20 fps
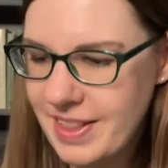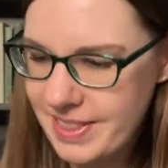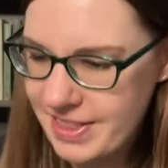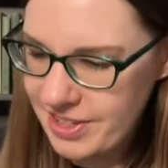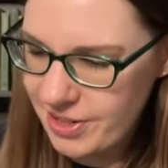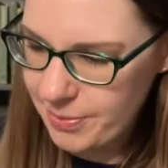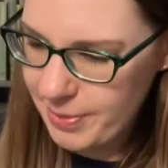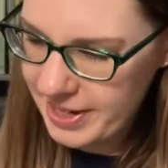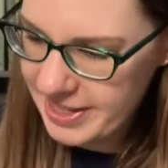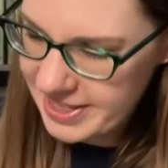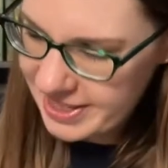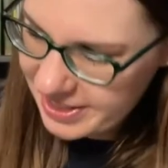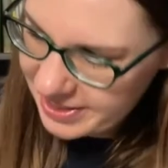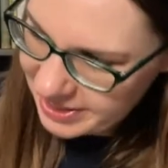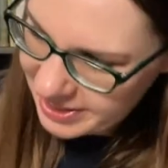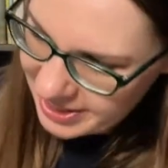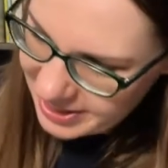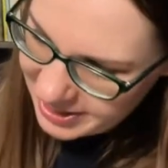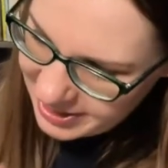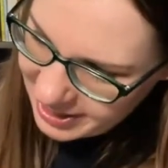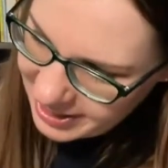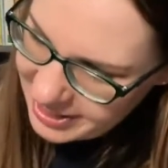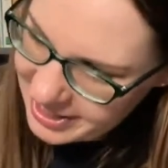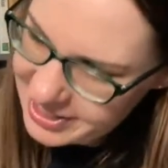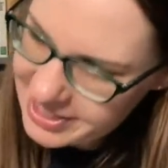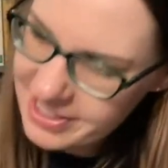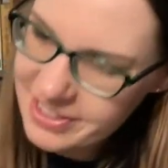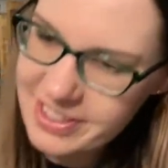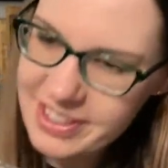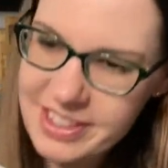So basically, like,
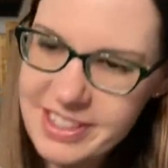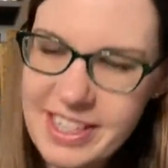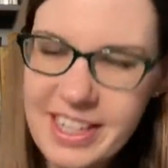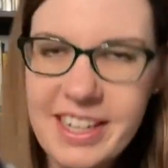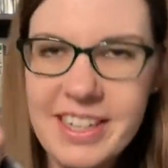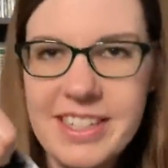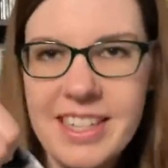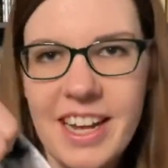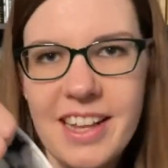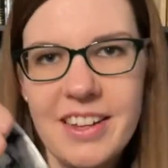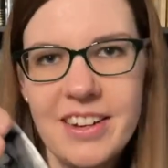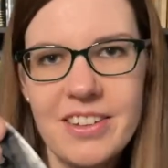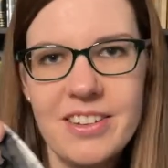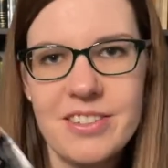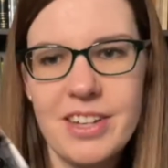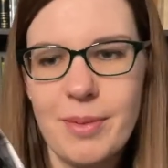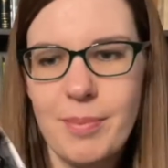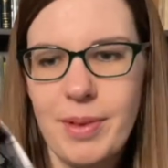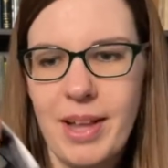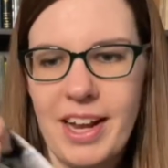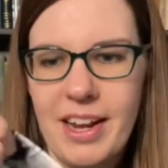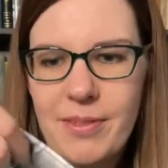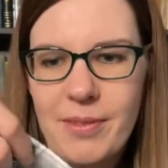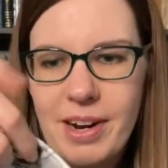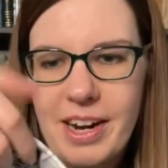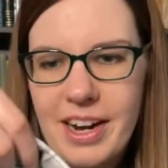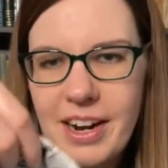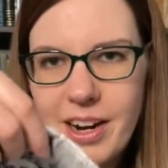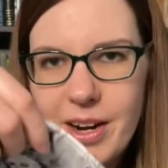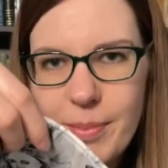if you can see inside there's like black and
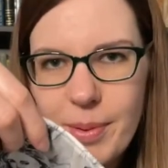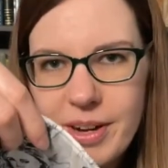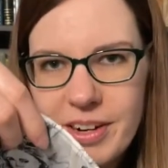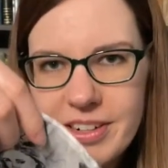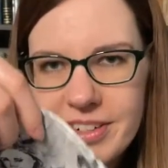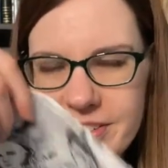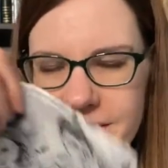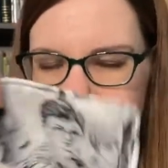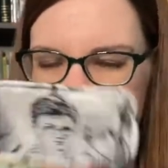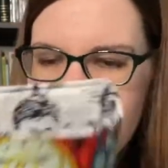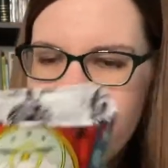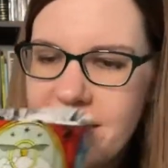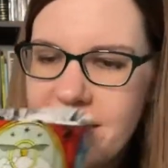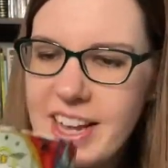white Harry Potter stuff.